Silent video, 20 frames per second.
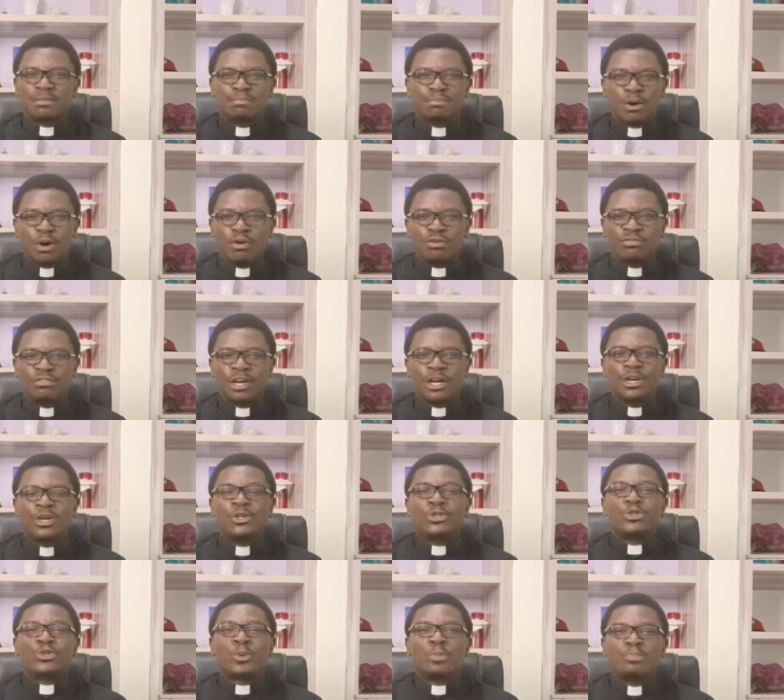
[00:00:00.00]
above,
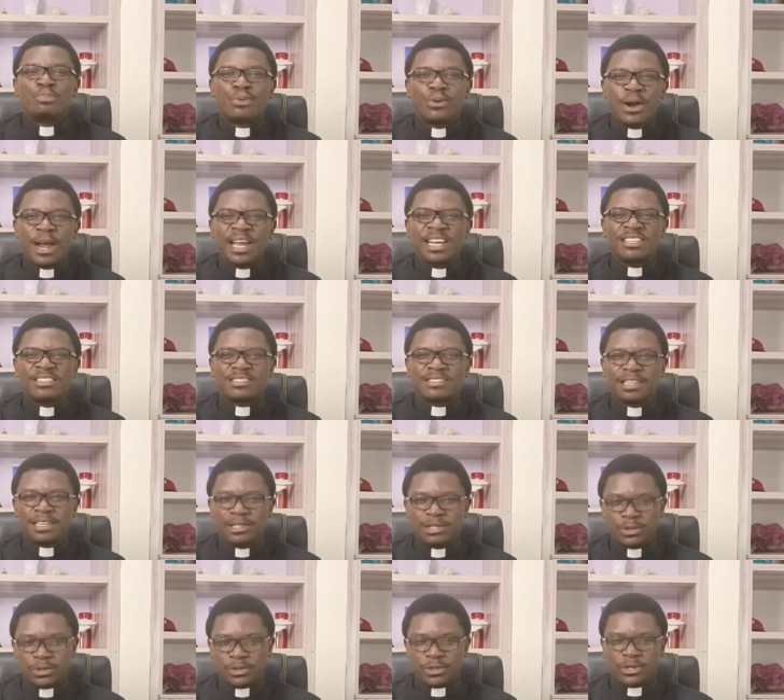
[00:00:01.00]
to praise the
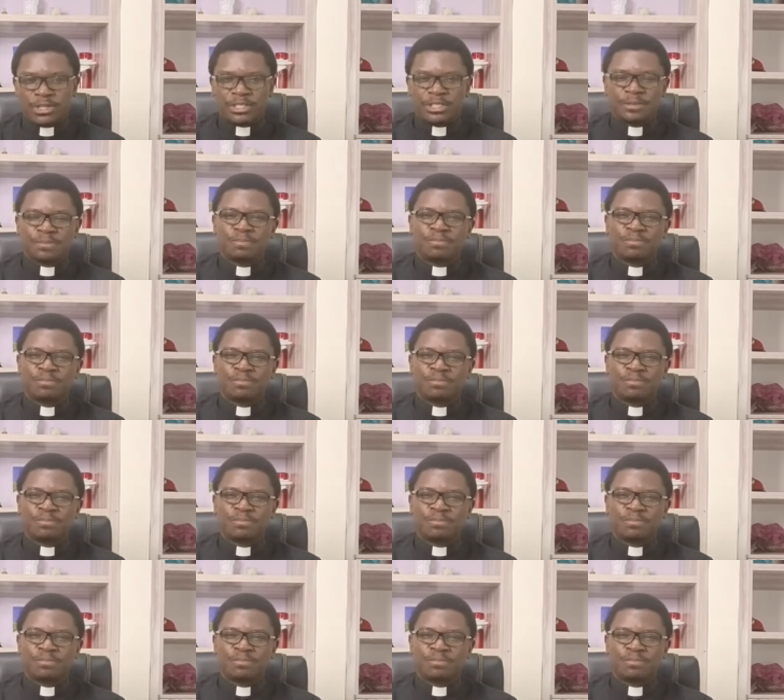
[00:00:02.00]
Lord.